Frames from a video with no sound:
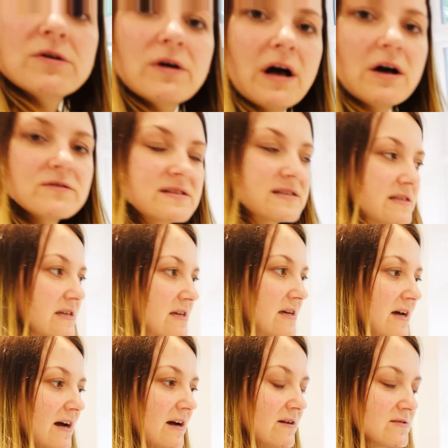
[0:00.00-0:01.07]
I'll see.
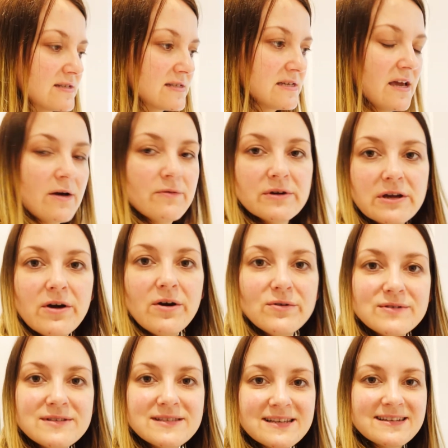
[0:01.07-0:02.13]
I'll see how it
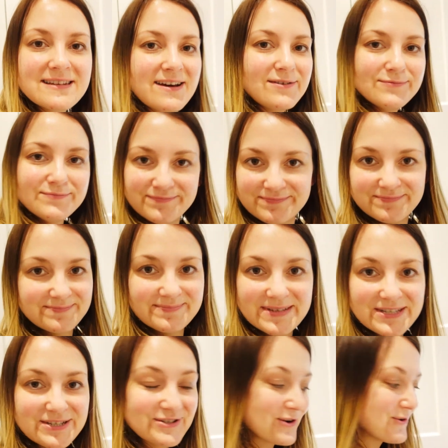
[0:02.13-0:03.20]
goes, and I'll be
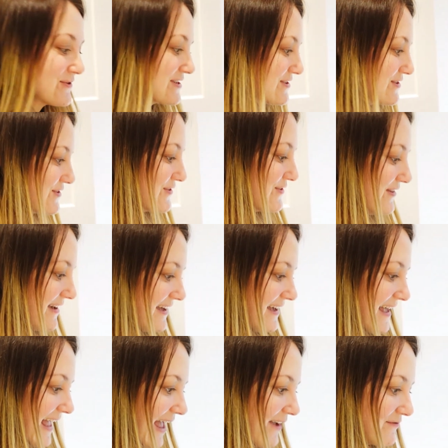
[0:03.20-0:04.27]
showing you
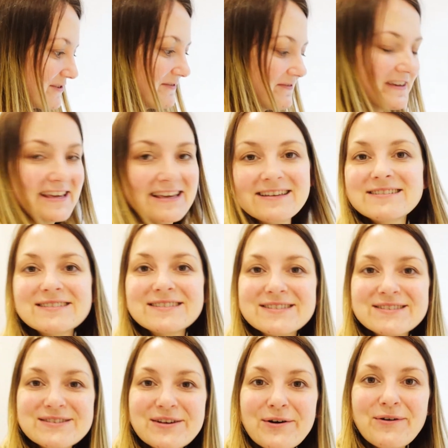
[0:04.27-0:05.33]
everything.
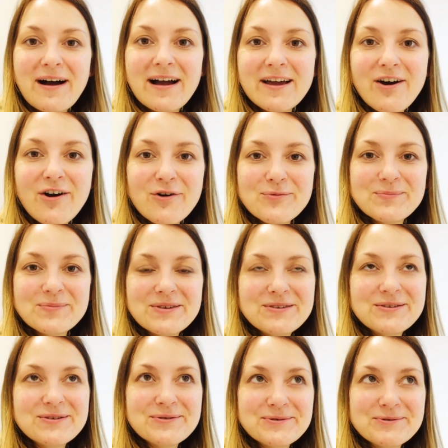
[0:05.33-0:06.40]
So I hope
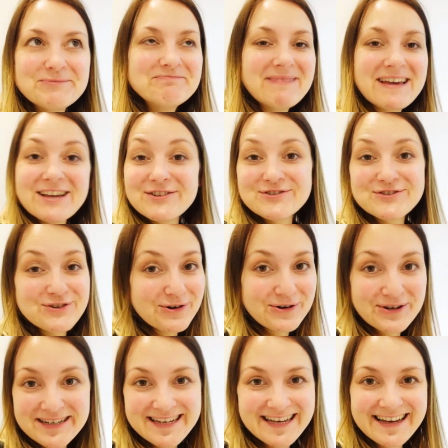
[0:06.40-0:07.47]
you
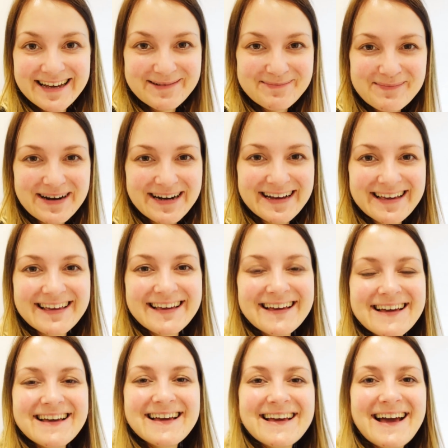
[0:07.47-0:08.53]
enjoyed my
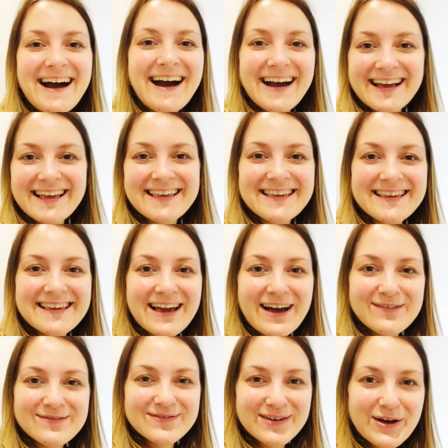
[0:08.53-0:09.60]
IKEA
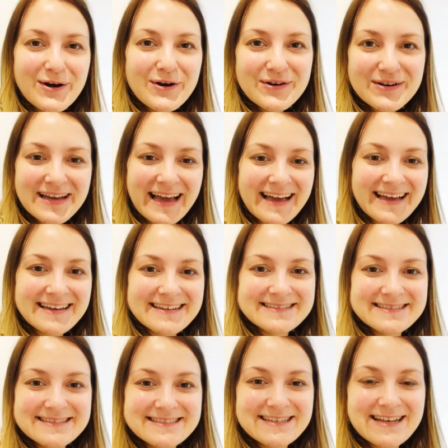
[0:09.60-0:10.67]
vlog
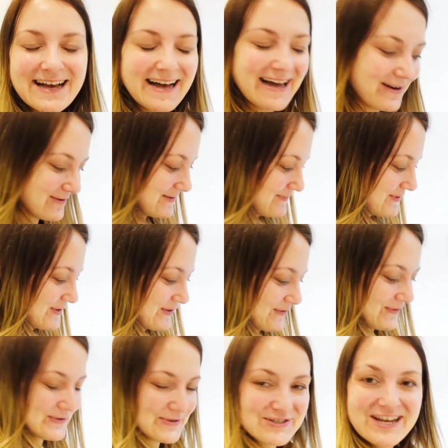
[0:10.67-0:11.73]
and our
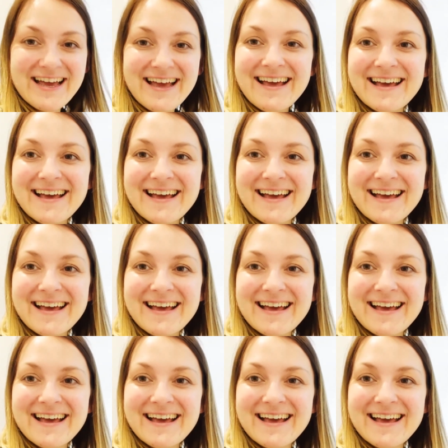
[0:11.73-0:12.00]
beautiful chair,